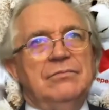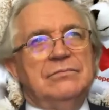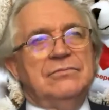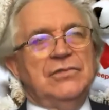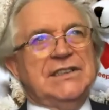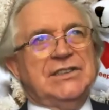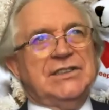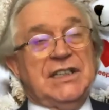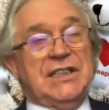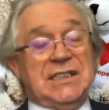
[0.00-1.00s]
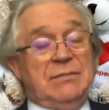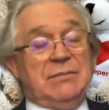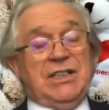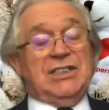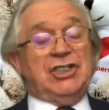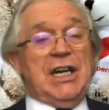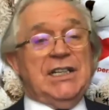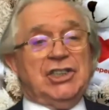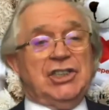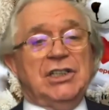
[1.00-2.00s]
reason to think something is
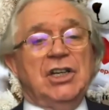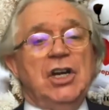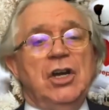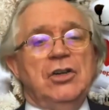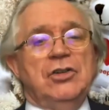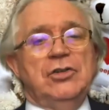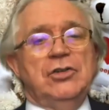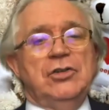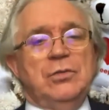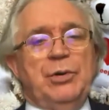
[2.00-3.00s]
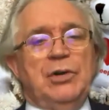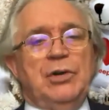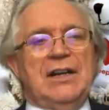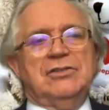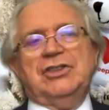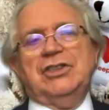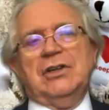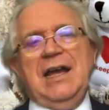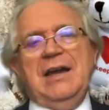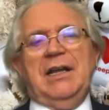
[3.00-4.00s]
changing, you put that onto your
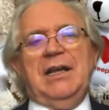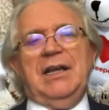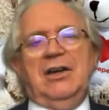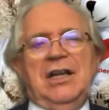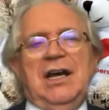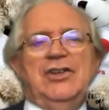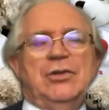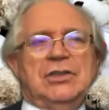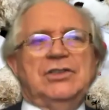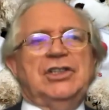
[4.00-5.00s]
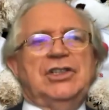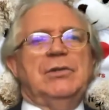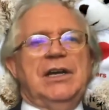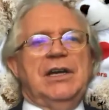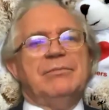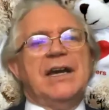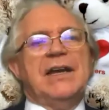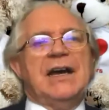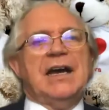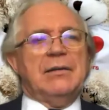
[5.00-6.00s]
AML Online. You continually update
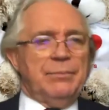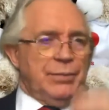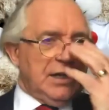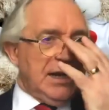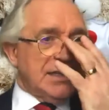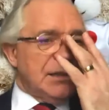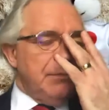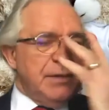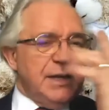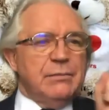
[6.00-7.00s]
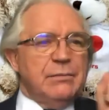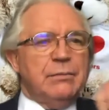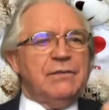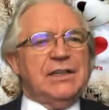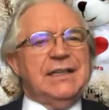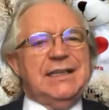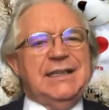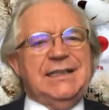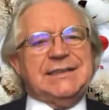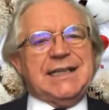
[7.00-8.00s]
that. But as a minimum of at
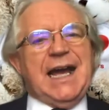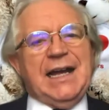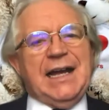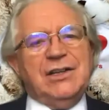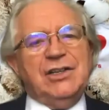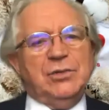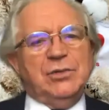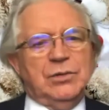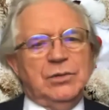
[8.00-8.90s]
least annually,